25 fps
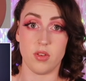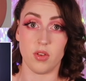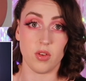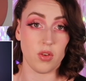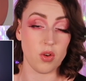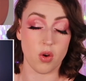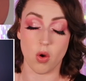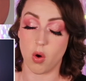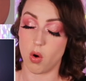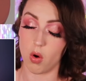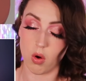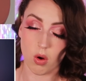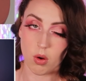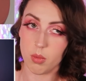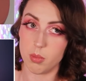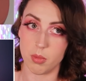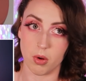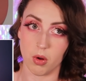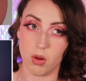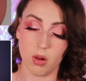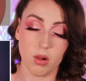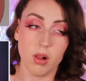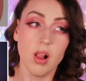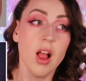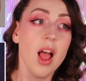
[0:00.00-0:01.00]

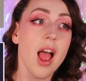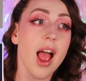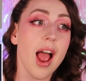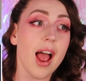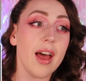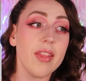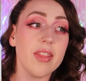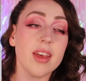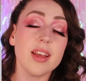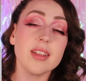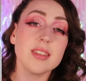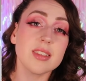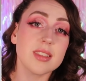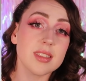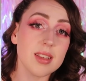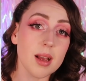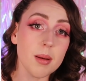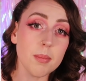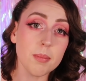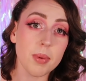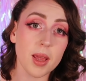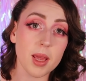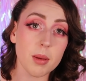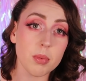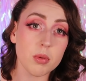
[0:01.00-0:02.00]
normal. And then
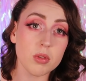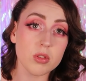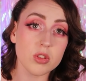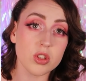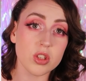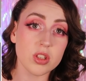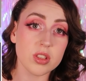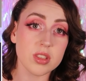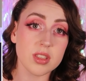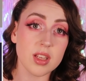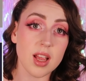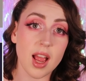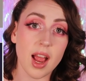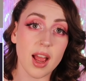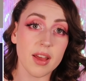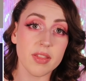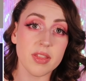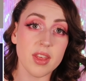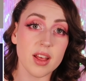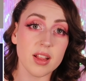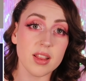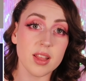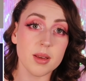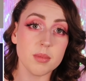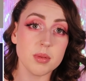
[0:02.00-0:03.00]
some people just
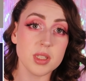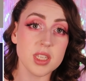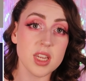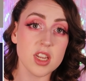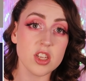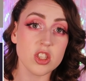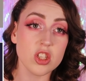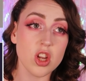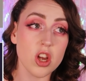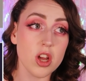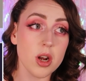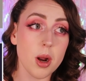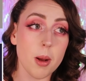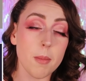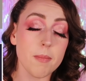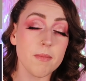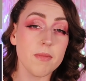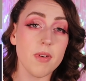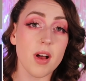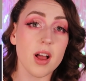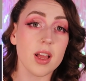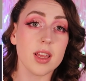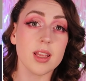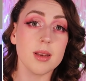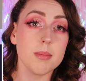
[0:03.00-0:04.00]
had their lipstick turn
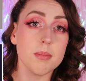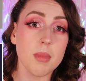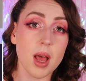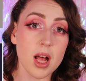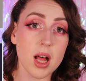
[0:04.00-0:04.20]
up fucking